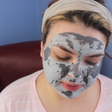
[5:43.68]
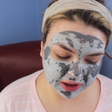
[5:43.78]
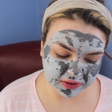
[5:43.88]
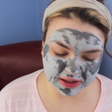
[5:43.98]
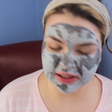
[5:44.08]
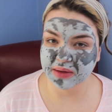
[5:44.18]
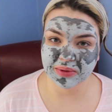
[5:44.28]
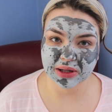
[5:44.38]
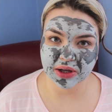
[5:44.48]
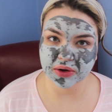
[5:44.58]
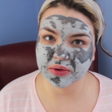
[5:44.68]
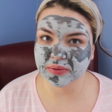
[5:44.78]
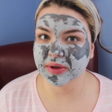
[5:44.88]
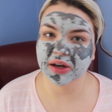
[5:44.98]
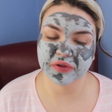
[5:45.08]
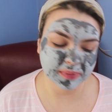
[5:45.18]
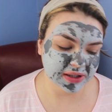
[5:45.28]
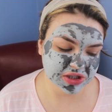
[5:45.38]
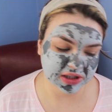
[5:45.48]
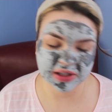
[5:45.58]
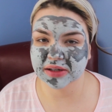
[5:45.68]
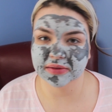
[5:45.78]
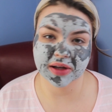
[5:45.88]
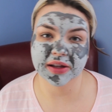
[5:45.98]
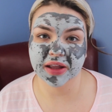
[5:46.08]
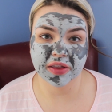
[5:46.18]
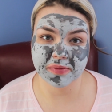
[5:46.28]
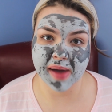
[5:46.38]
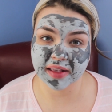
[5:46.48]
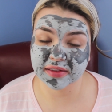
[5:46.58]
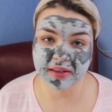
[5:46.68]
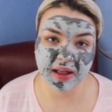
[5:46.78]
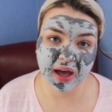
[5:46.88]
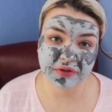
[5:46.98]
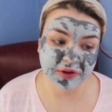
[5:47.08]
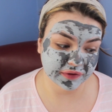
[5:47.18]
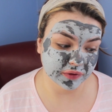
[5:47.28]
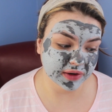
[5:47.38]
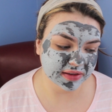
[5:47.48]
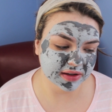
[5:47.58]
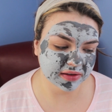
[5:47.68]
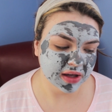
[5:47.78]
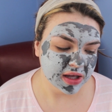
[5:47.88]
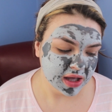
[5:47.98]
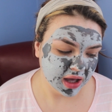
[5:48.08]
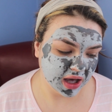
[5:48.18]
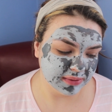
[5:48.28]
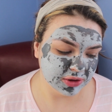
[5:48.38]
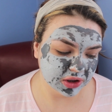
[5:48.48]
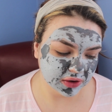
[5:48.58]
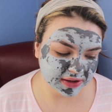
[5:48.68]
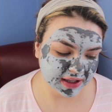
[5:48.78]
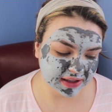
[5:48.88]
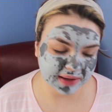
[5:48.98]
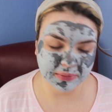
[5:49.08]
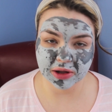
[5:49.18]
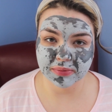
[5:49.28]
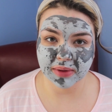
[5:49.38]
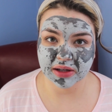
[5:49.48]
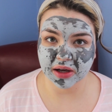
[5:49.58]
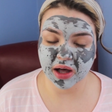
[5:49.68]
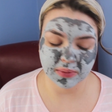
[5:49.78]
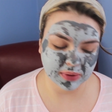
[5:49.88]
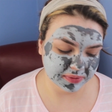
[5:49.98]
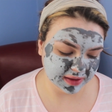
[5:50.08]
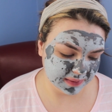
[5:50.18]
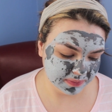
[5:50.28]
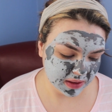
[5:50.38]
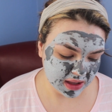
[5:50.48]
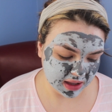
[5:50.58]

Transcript: about the Glam Glow information and all the other masks they have for different reasons, um, you can go on the Glam Glow sephora.com website